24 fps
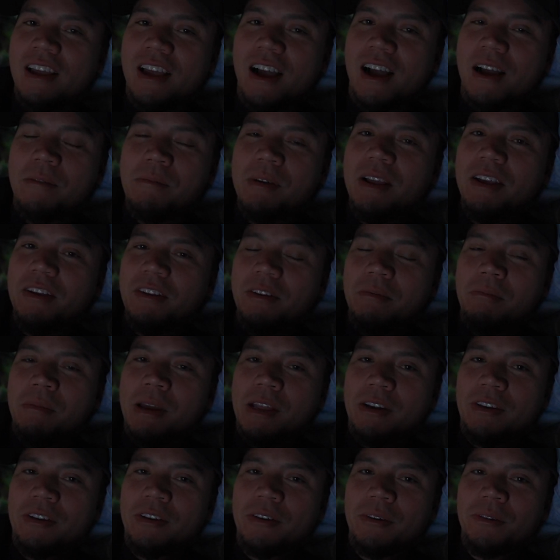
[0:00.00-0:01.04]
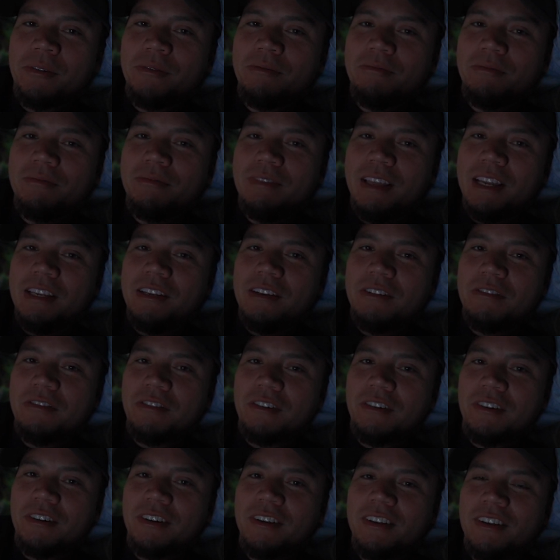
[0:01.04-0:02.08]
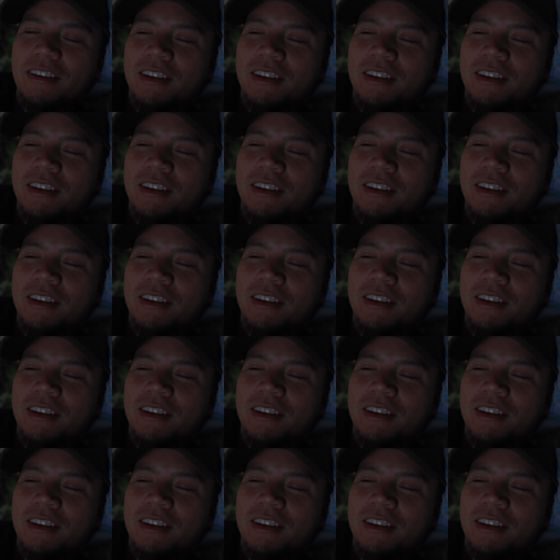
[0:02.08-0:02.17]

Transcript: I mean, I commend you. Thank you for